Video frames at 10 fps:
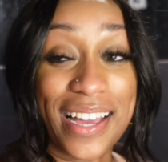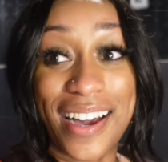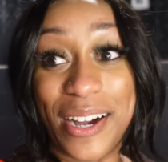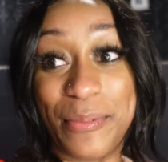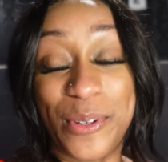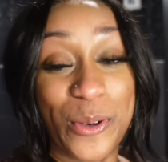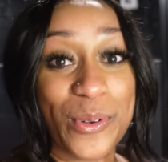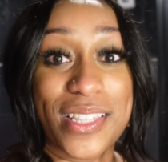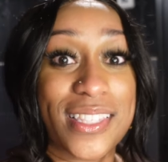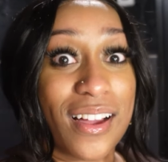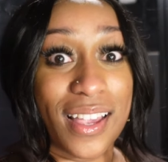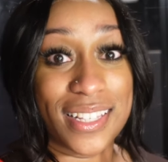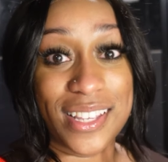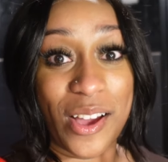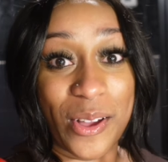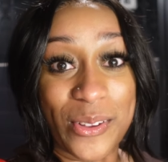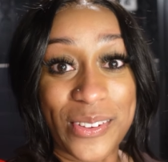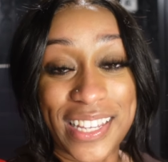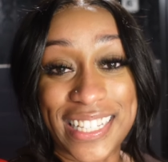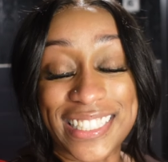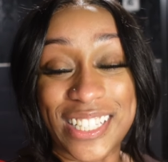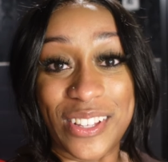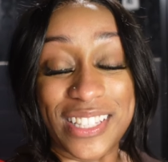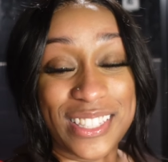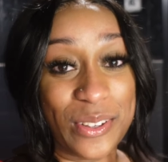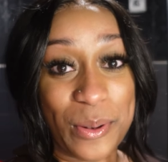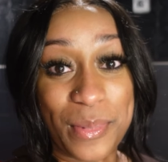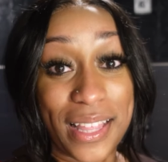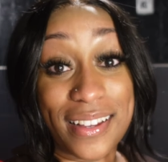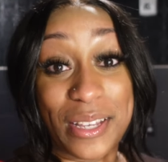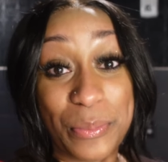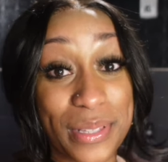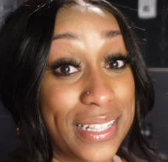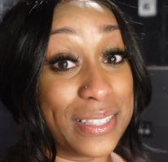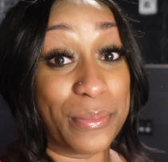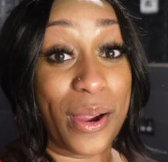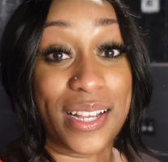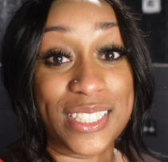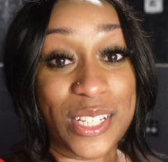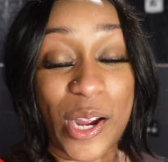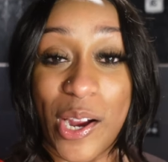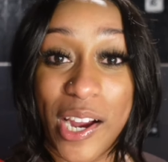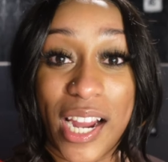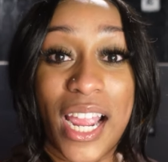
Um, no one's talking to Amberly, so this is gonna be like a complete surprise to her.